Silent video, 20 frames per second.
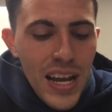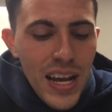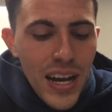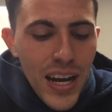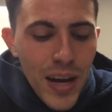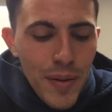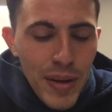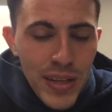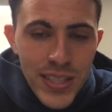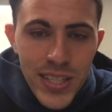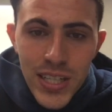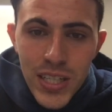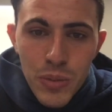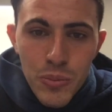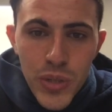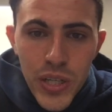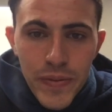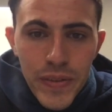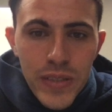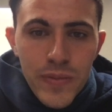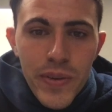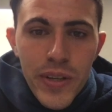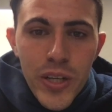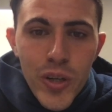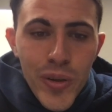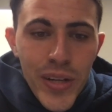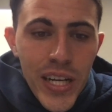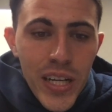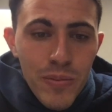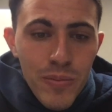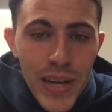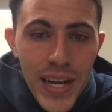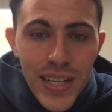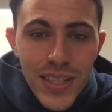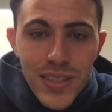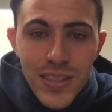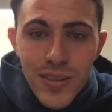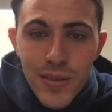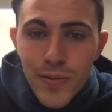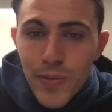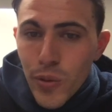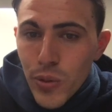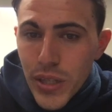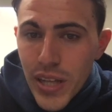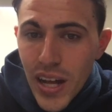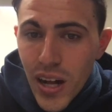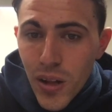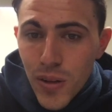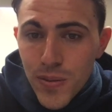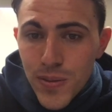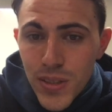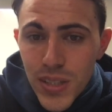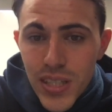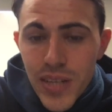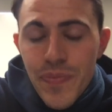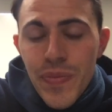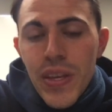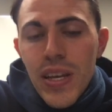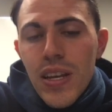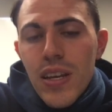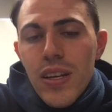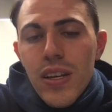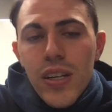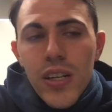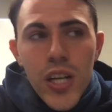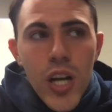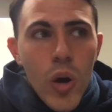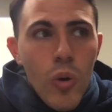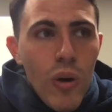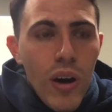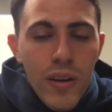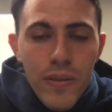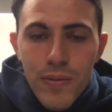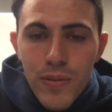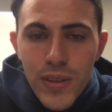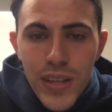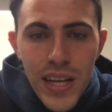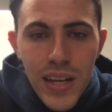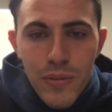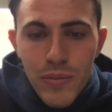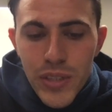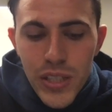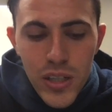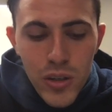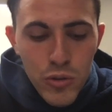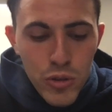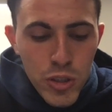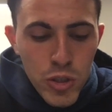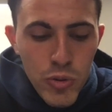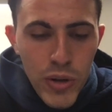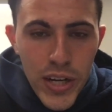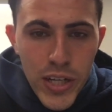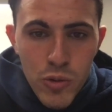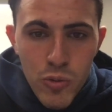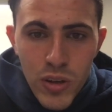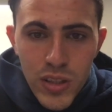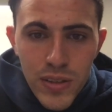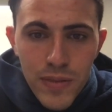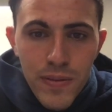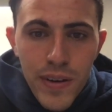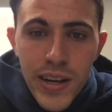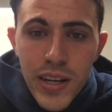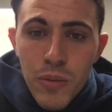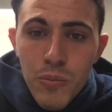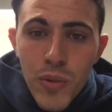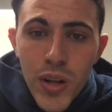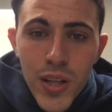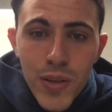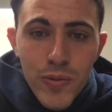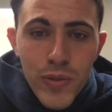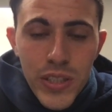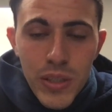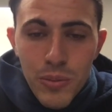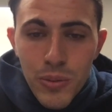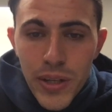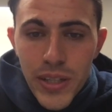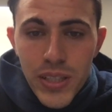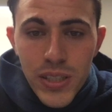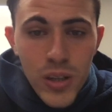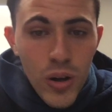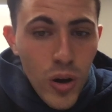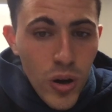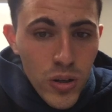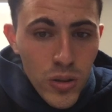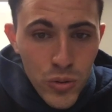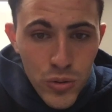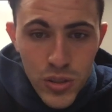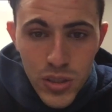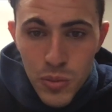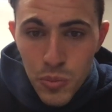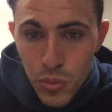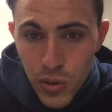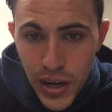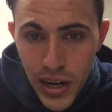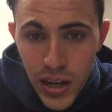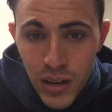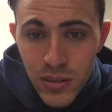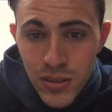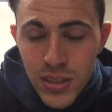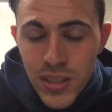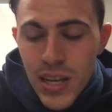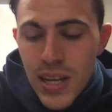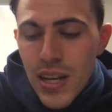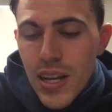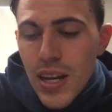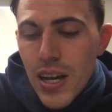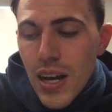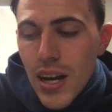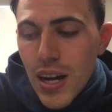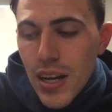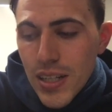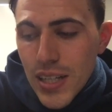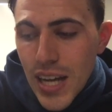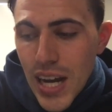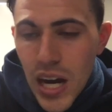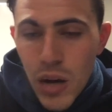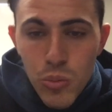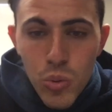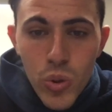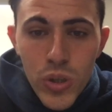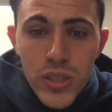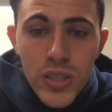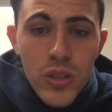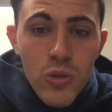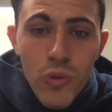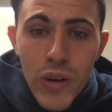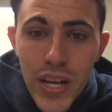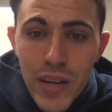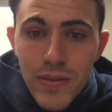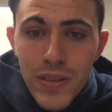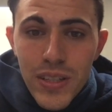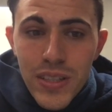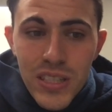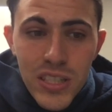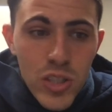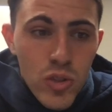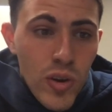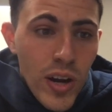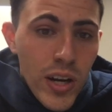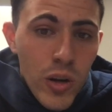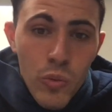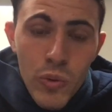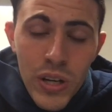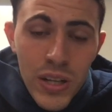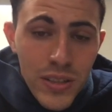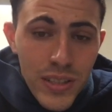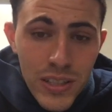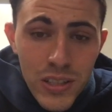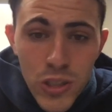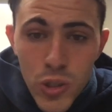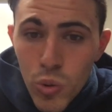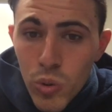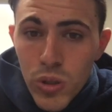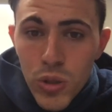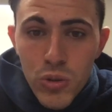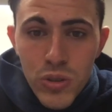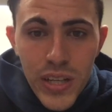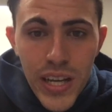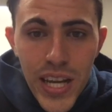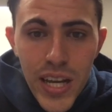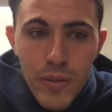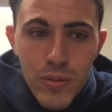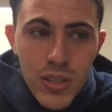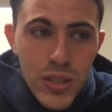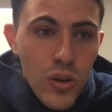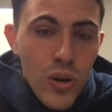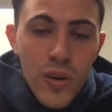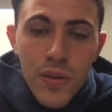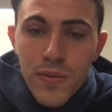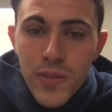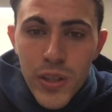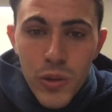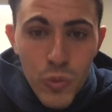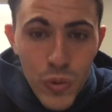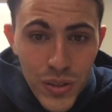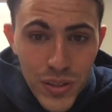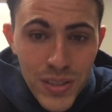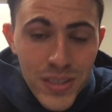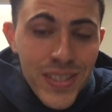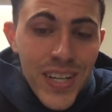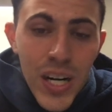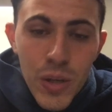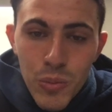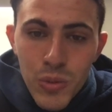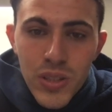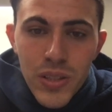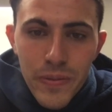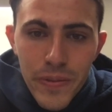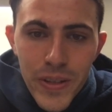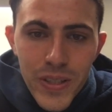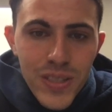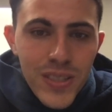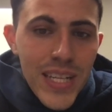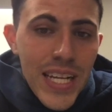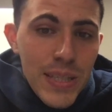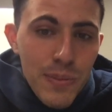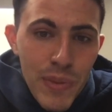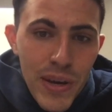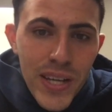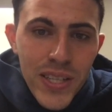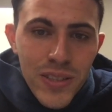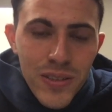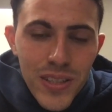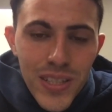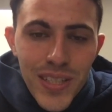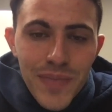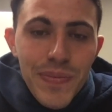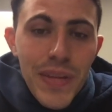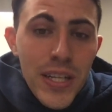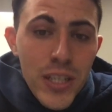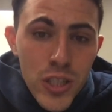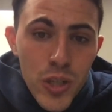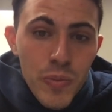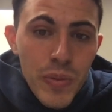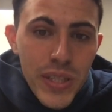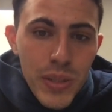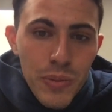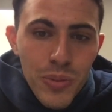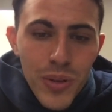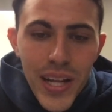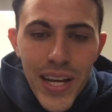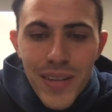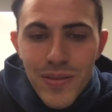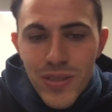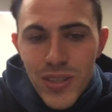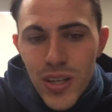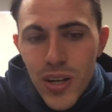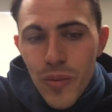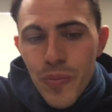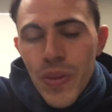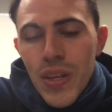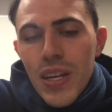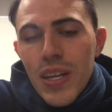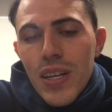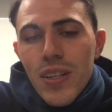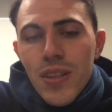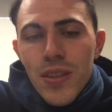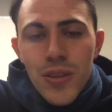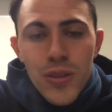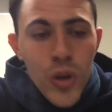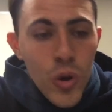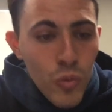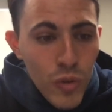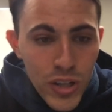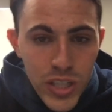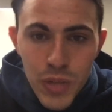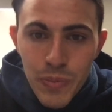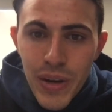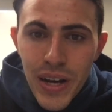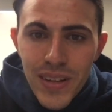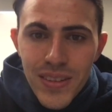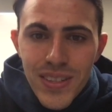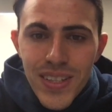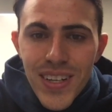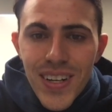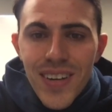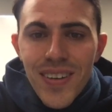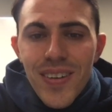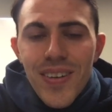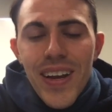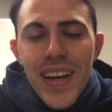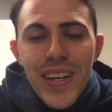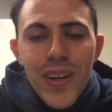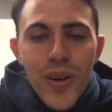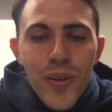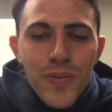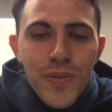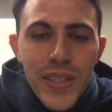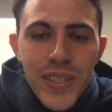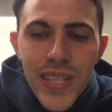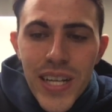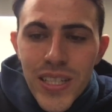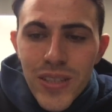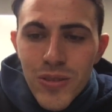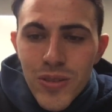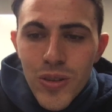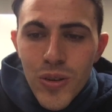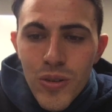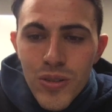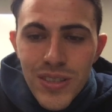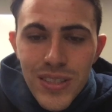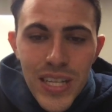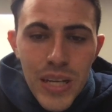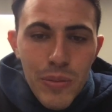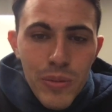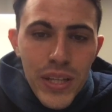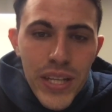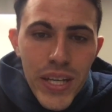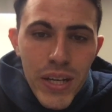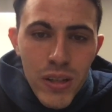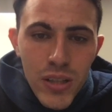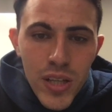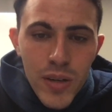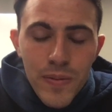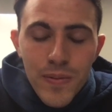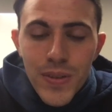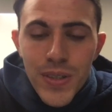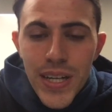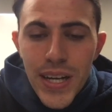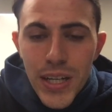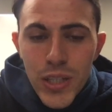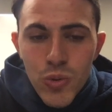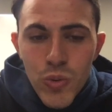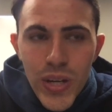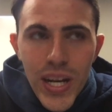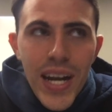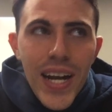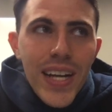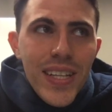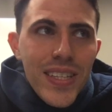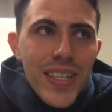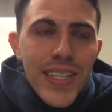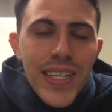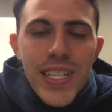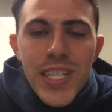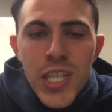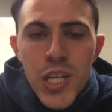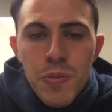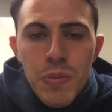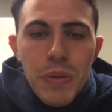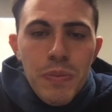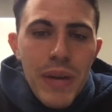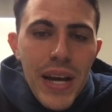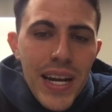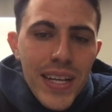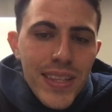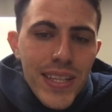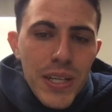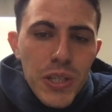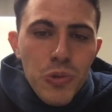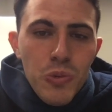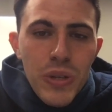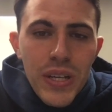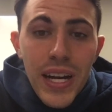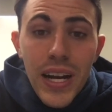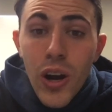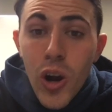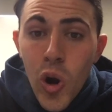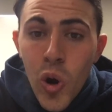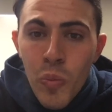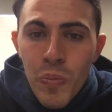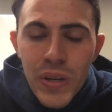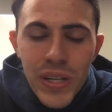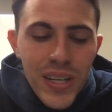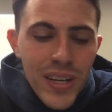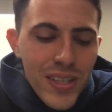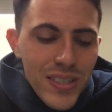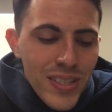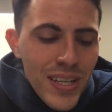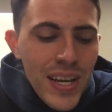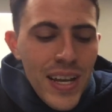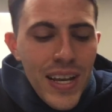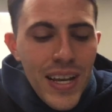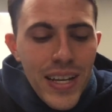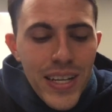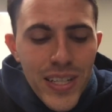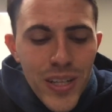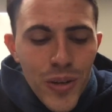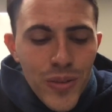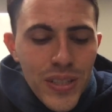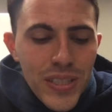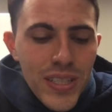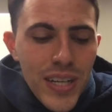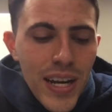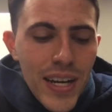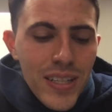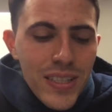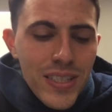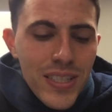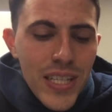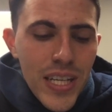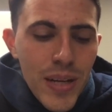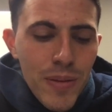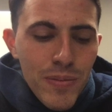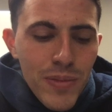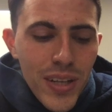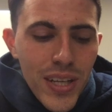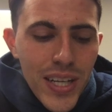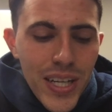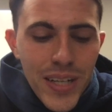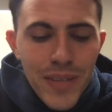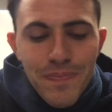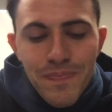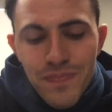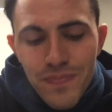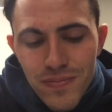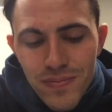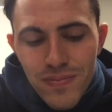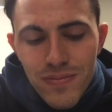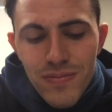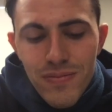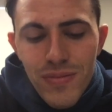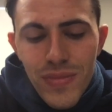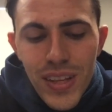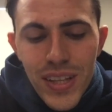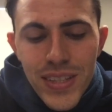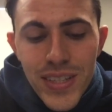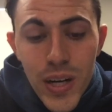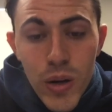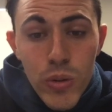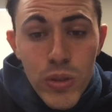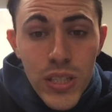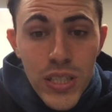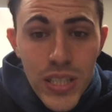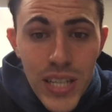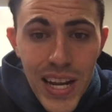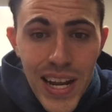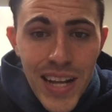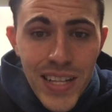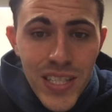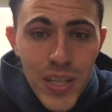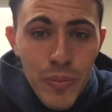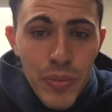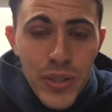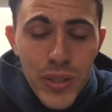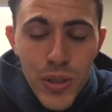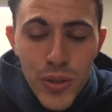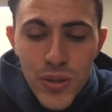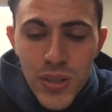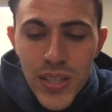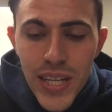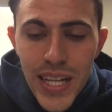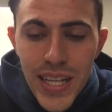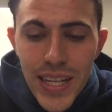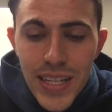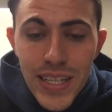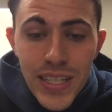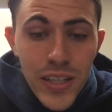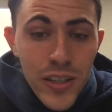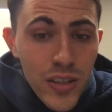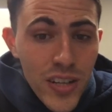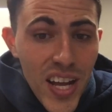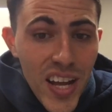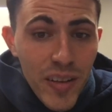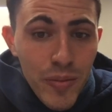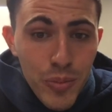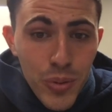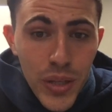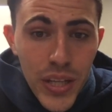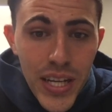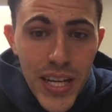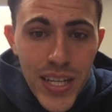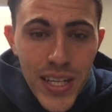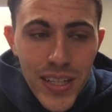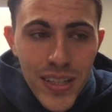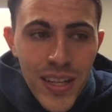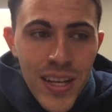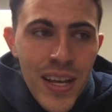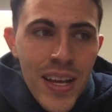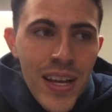I said in a previous video, get him back to fully healthy. Go on for that, you know, stretch run the final month where you play the Cardinals, the Browns, Cowboys, and the Ravens, and try to win at least two of those games and hopefully win this terrible division. That should be the plan. So don't rush him out there, and hopefully Daniel Jones is able to heal up for next week. I think he should be back next week, I hope, because, you know, the Giants seemed like there was a chance up until today that he could have played. And